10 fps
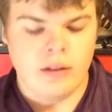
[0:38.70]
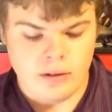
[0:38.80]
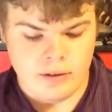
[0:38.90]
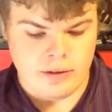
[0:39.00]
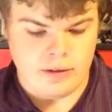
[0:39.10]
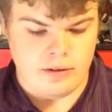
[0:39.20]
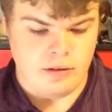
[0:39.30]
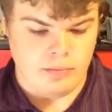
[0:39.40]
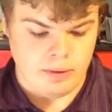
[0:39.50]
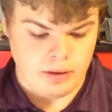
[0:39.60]
let's get this
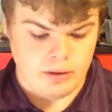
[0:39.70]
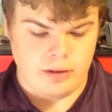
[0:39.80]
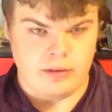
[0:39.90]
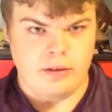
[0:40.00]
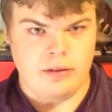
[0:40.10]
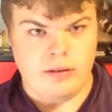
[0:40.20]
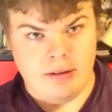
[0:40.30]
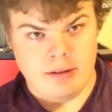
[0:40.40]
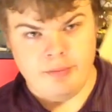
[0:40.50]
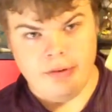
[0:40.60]
opened. As you can see, I
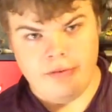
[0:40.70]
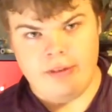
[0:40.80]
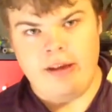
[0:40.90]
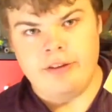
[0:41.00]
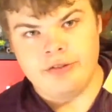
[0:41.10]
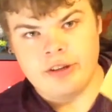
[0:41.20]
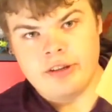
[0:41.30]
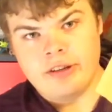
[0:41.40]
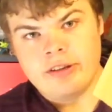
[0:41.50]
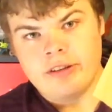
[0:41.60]
typed over the
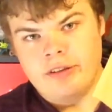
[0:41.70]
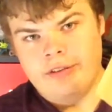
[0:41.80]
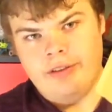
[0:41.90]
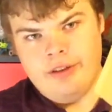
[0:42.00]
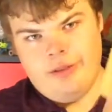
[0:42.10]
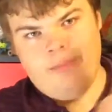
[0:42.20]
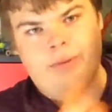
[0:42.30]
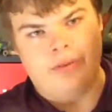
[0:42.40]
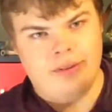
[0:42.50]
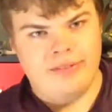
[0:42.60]
addresses and the, the
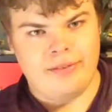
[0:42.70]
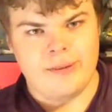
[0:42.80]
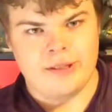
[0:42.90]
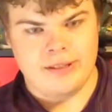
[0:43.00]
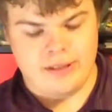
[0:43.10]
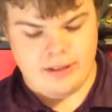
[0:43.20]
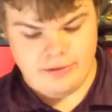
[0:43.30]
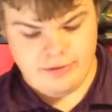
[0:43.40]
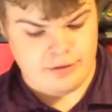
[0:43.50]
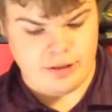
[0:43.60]
personal information
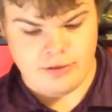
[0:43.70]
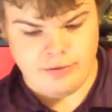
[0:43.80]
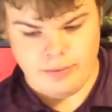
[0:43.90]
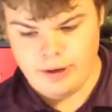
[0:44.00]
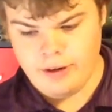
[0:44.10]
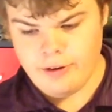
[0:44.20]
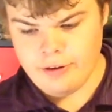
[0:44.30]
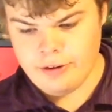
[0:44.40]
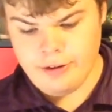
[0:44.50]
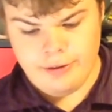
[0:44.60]
just for whatever.
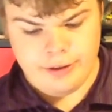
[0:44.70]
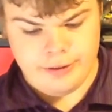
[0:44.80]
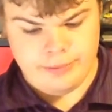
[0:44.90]
So, um,